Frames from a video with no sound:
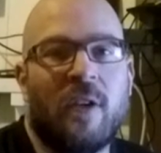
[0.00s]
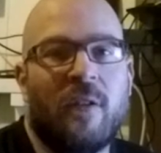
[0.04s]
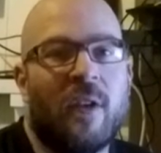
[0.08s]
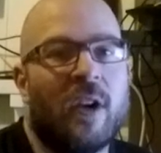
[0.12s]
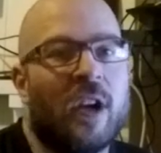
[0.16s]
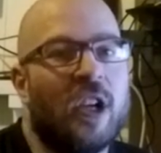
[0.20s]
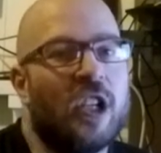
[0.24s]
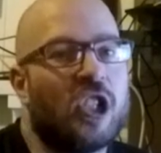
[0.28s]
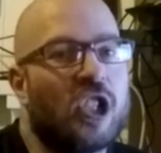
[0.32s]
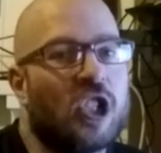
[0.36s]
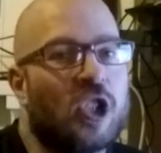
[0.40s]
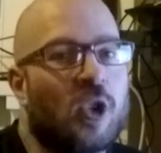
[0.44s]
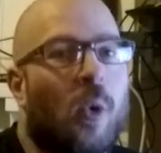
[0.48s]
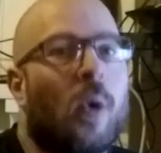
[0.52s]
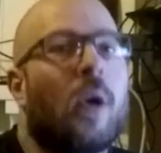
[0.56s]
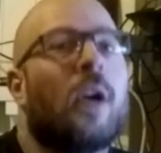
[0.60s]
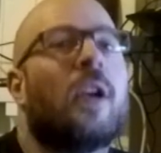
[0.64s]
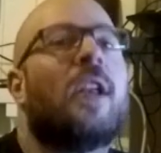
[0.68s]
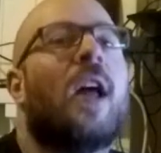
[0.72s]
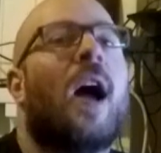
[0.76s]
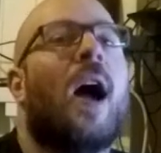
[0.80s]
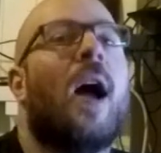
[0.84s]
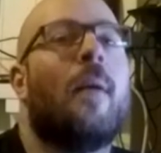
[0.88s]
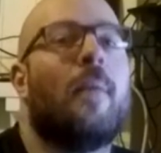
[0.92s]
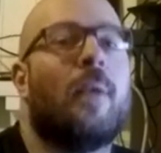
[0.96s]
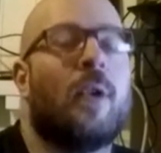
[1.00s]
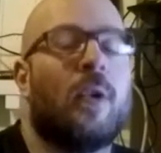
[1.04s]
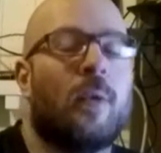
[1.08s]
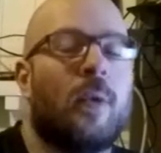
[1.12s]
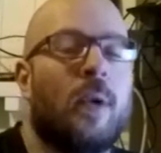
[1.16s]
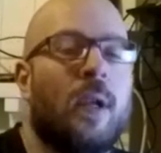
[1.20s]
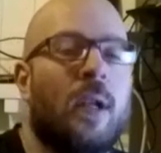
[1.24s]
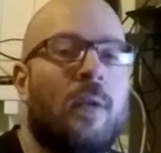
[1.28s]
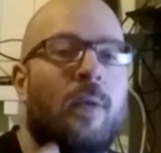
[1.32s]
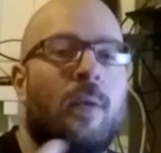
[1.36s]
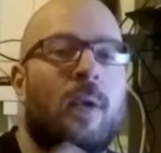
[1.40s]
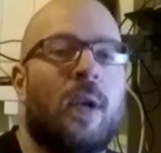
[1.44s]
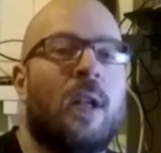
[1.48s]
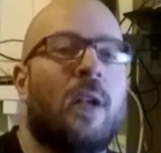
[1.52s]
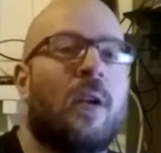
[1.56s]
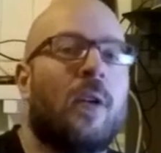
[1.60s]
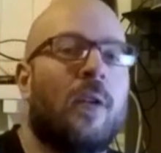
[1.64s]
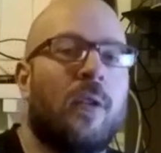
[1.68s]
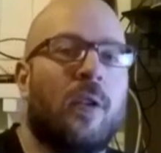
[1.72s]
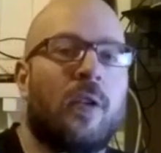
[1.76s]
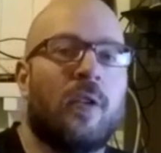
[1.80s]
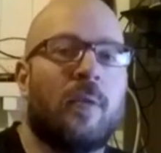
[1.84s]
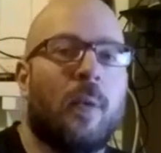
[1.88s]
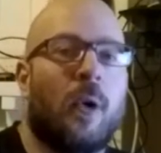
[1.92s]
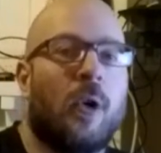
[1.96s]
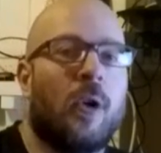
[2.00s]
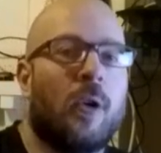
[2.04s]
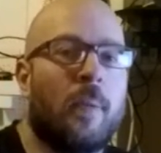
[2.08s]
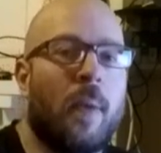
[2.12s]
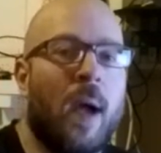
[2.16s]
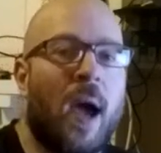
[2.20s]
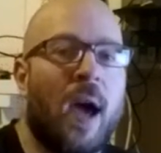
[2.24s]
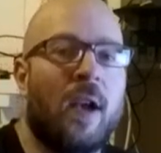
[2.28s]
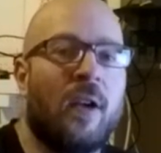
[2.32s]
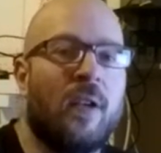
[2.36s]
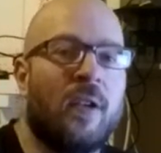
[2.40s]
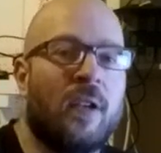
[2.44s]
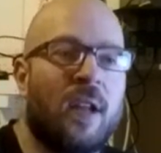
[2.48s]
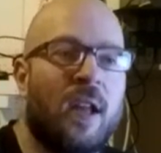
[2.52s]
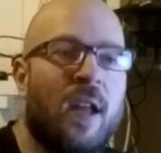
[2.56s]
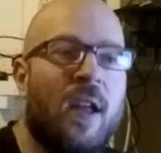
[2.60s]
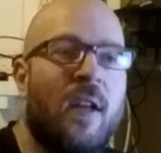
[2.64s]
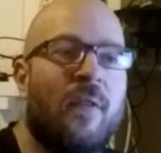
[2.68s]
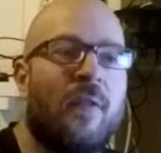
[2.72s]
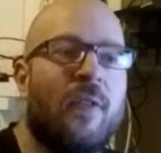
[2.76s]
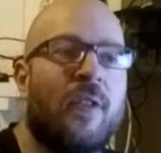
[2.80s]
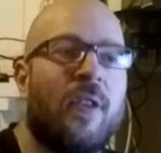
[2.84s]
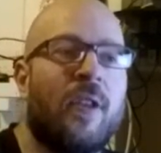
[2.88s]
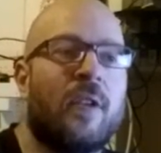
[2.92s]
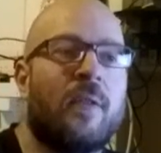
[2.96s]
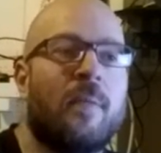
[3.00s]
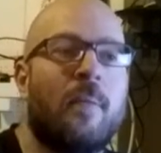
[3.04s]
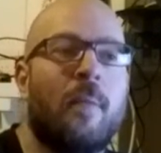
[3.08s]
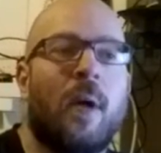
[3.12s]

very short time to relearn those motor patterns if the